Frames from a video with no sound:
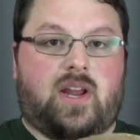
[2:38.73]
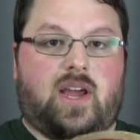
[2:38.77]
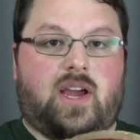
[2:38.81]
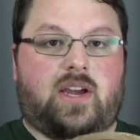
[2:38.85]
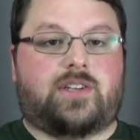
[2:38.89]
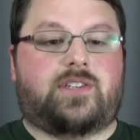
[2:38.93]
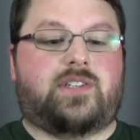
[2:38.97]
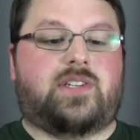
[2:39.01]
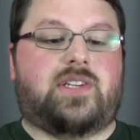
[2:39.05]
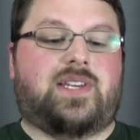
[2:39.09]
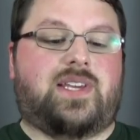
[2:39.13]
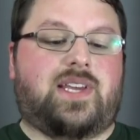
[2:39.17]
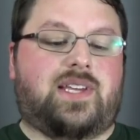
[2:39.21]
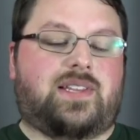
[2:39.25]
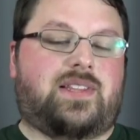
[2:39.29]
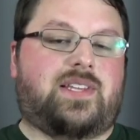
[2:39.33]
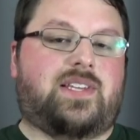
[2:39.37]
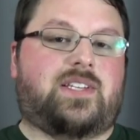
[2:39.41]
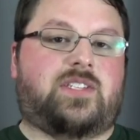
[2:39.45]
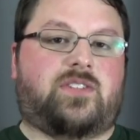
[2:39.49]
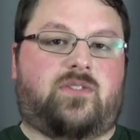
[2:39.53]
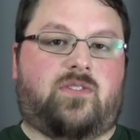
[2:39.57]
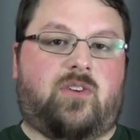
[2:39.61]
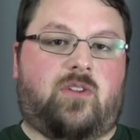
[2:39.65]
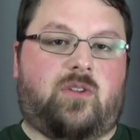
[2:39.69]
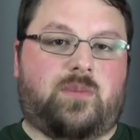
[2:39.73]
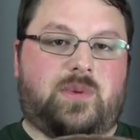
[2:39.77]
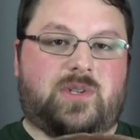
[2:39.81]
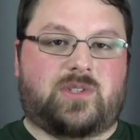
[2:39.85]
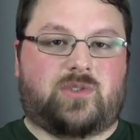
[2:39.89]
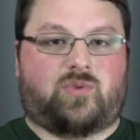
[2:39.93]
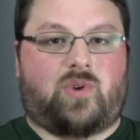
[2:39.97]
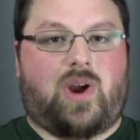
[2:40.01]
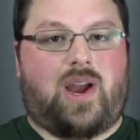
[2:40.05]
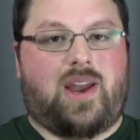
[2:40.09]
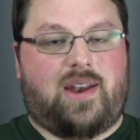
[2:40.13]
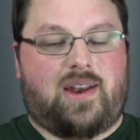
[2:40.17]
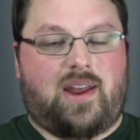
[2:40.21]
can actually get these
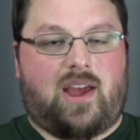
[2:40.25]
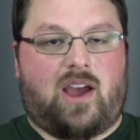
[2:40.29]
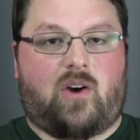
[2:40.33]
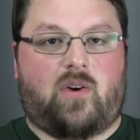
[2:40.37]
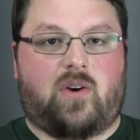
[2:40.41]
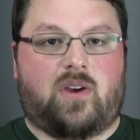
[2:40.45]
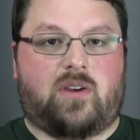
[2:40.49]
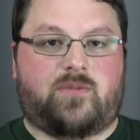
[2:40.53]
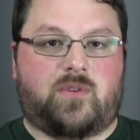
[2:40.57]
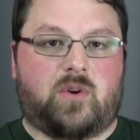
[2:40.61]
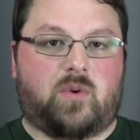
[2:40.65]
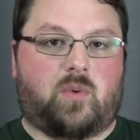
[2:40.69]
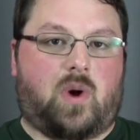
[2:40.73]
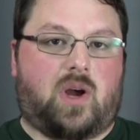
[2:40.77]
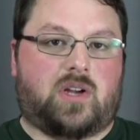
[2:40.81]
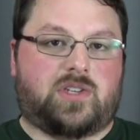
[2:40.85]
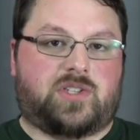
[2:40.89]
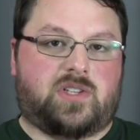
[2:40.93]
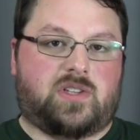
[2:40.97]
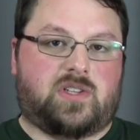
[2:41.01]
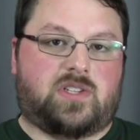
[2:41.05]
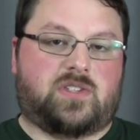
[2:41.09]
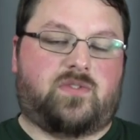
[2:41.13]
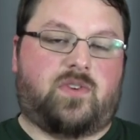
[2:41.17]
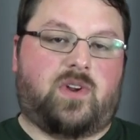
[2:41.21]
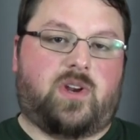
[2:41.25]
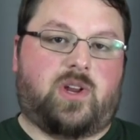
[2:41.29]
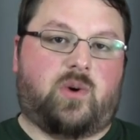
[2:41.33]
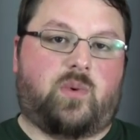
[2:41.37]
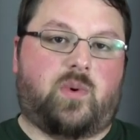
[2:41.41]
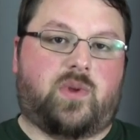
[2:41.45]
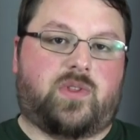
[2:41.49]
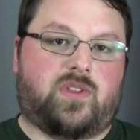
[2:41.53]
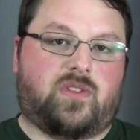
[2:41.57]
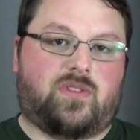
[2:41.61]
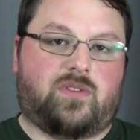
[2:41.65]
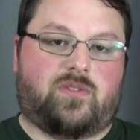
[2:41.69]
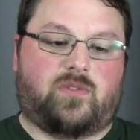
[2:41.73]
filaments right now if you're watching this video
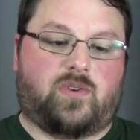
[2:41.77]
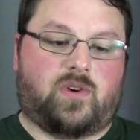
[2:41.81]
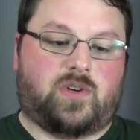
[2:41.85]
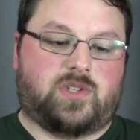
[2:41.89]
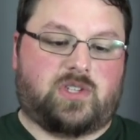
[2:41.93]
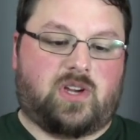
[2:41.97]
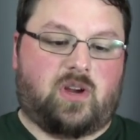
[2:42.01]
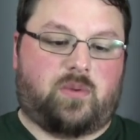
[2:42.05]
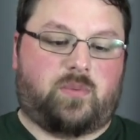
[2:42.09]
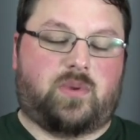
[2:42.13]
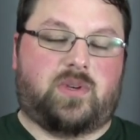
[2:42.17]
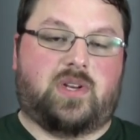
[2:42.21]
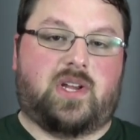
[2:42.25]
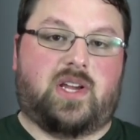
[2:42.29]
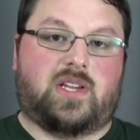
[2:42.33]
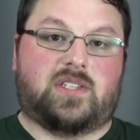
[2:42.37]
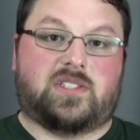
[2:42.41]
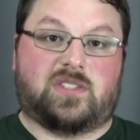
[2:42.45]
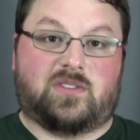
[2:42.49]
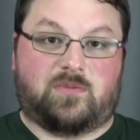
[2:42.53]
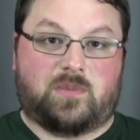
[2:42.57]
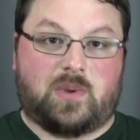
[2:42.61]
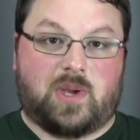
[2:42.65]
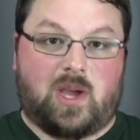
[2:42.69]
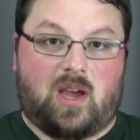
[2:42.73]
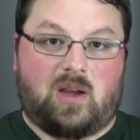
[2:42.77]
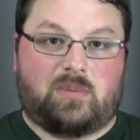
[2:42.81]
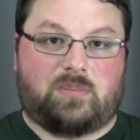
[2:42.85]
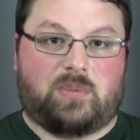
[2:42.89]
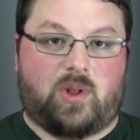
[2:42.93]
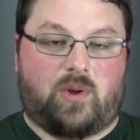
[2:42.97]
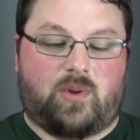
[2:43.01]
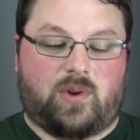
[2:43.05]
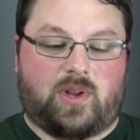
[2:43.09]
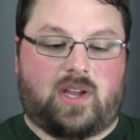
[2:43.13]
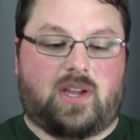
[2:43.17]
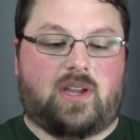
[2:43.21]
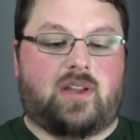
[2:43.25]
within the first couple days of me
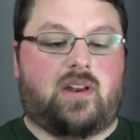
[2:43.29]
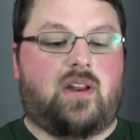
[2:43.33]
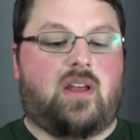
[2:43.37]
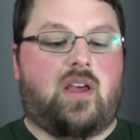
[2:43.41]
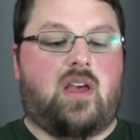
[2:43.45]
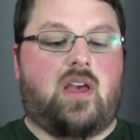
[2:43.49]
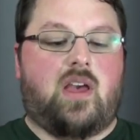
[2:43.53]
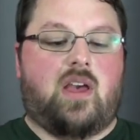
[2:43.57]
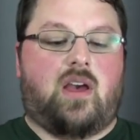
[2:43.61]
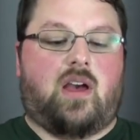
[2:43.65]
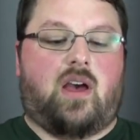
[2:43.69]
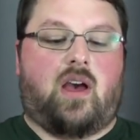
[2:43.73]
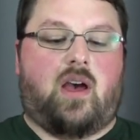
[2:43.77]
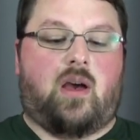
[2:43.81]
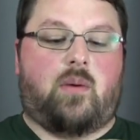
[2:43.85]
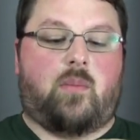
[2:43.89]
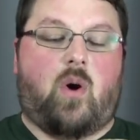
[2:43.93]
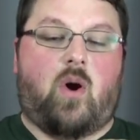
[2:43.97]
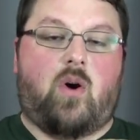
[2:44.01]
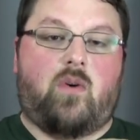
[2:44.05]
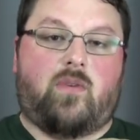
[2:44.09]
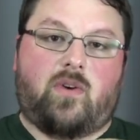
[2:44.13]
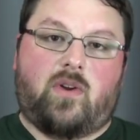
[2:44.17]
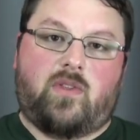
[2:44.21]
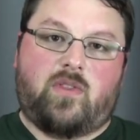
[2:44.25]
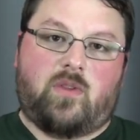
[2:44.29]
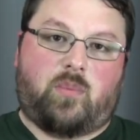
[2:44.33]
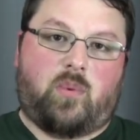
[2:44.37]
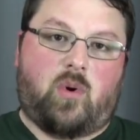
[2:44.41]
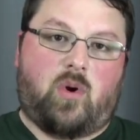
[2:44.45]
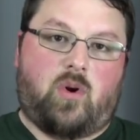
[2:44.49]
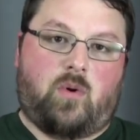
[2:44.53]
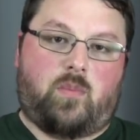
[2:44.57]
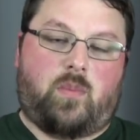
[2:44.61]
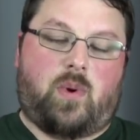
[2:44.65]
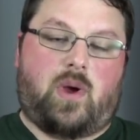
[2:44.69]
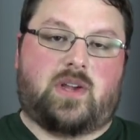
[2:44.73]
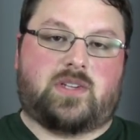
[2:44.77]
uploading it um, over on the
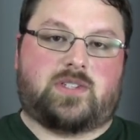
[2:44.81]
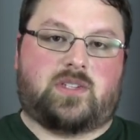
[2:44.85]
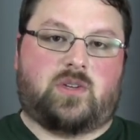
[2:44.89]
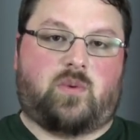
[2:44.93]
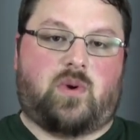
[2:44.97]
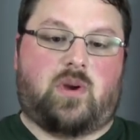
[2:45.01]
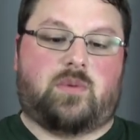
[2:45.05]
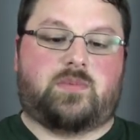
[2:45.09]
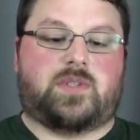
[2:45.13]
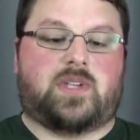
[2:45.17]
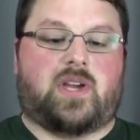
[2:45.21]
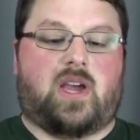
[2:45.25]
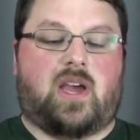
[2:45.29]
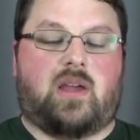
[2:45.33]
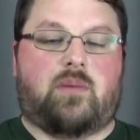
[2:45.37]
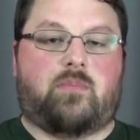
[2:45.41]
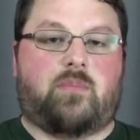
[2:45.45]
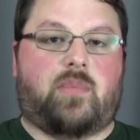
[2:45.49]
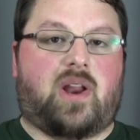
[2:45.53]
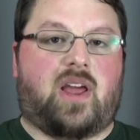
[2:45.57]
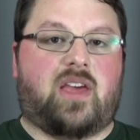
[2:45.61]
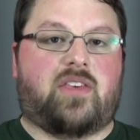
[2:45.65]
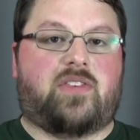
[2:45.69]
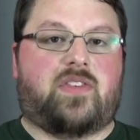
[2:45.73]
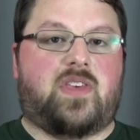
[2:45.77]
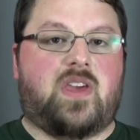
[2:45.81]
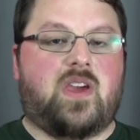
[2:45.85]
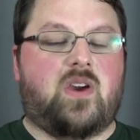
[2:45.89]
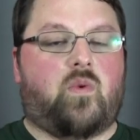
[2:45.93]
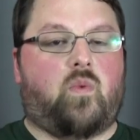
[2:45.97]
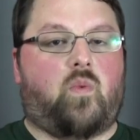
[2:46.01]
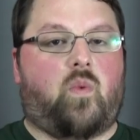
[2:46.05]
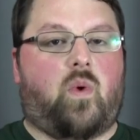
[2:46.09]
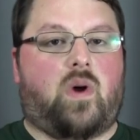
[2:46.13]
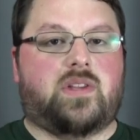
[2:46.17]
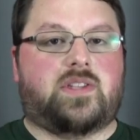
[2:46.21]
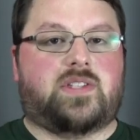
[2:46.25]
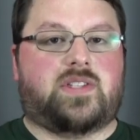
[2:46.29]
Protopasta website. But I think
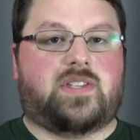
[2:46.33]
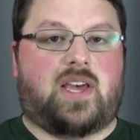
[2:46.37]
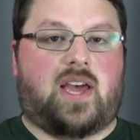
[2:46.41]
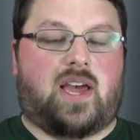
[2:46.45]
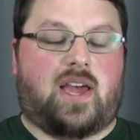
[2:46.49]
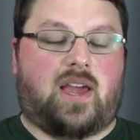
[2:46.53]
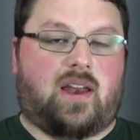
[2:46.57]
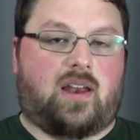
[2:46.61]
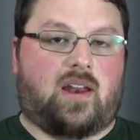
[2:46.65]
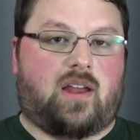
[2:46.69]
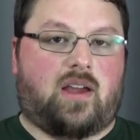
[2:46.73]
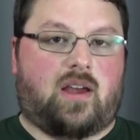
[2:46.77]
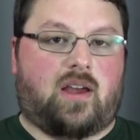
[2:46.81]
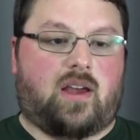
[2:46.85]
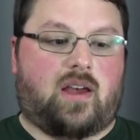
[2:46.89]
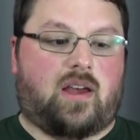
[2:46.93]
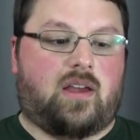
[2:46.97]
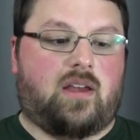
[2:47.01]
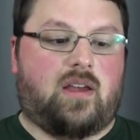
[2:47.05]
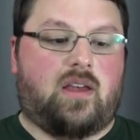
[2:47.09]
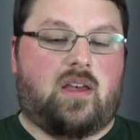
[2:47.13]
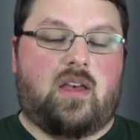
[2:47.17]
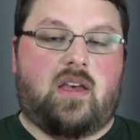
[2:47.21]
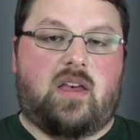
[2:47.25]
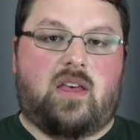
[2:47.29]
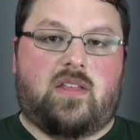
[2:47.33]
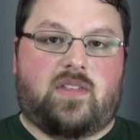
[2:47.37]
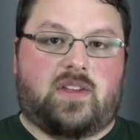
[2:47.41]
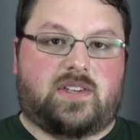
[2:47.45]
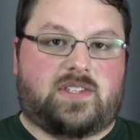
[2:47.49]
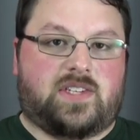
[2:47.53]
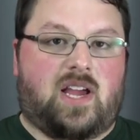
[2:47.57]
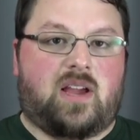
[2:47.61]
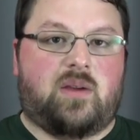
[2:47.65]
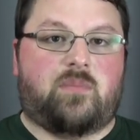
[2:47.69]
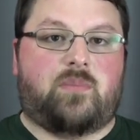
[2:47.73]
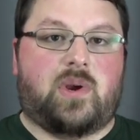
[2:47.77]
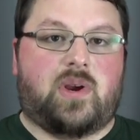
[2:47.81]
once that uh, the
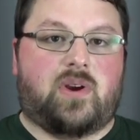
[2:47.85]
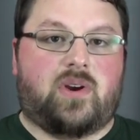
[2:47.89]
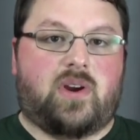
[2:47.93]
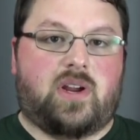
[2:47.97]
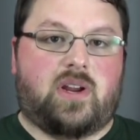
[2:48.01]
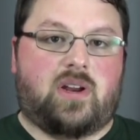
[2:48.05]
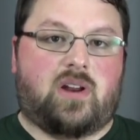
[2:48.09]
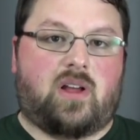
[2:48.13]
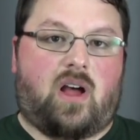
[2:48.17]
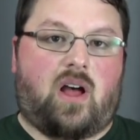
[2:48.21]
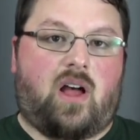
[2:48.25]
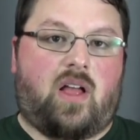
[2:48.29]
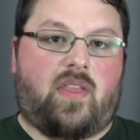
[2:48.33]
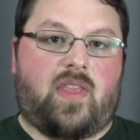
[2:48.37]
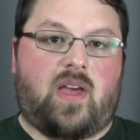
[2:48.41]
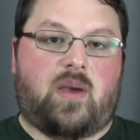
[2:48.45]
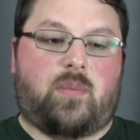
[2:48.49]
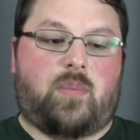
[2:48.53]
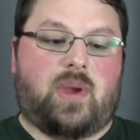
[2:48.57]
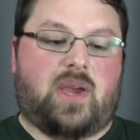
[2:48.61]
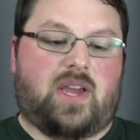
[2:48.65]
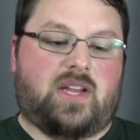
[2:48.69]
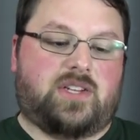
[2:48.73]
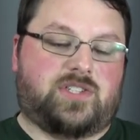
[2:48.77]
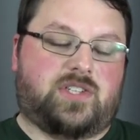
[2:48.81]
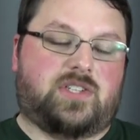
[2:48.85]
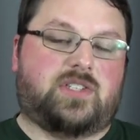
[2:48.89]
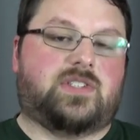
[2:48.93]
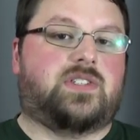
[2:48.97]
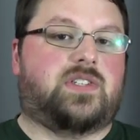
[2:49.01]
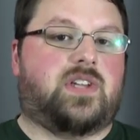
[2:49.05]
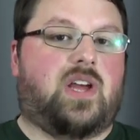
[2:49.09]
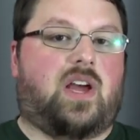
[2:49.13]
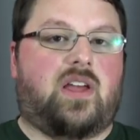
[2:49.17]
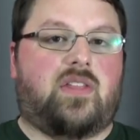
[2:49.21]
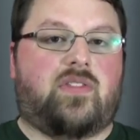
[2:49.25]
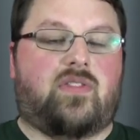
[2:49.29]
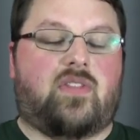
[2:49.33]
time period on that page is
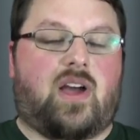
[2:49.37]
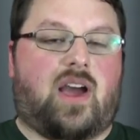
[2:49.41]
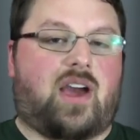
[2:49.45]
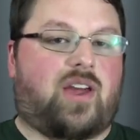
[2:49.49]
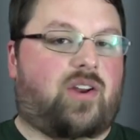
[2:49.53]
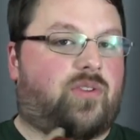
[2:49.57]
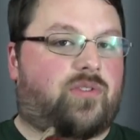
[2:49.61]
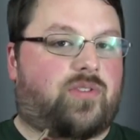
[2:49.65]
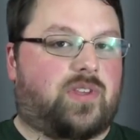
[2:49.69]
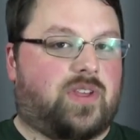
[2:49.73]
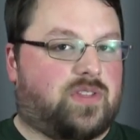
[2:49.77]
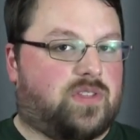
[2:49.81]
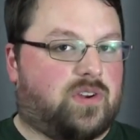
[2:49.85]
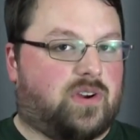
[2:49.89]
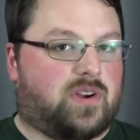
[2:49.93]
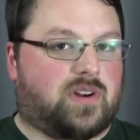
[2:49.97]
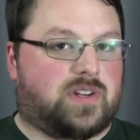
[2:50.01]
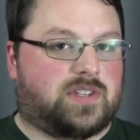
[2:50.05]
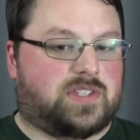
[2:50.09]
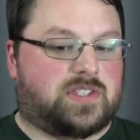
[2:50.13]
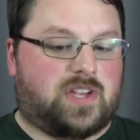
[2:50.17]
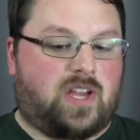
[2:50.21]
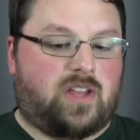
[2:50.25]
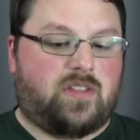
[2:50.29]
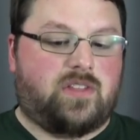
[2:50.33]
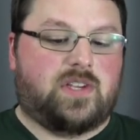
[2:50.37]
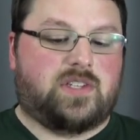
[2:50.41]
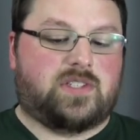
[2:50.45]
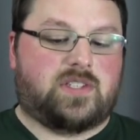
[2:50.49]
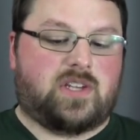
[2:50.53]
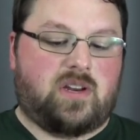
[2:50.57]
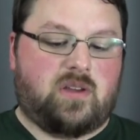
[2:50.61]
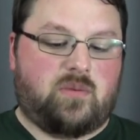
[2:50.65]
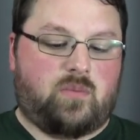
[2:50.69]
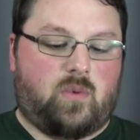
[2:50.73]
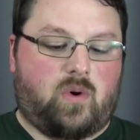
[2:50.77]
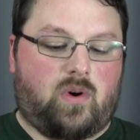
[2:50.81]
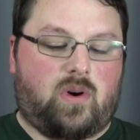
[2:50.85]
done, I don't think they're going to sell these
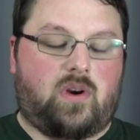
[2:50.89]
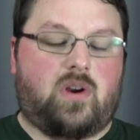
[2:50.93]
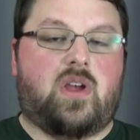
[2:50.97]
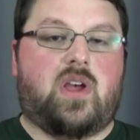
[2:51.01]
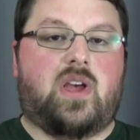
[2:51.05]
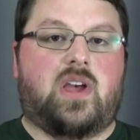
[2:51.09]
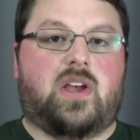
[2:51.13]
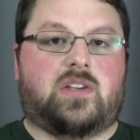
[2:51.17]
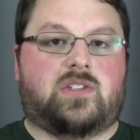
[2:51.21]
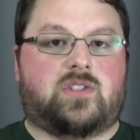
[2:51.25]
anymore.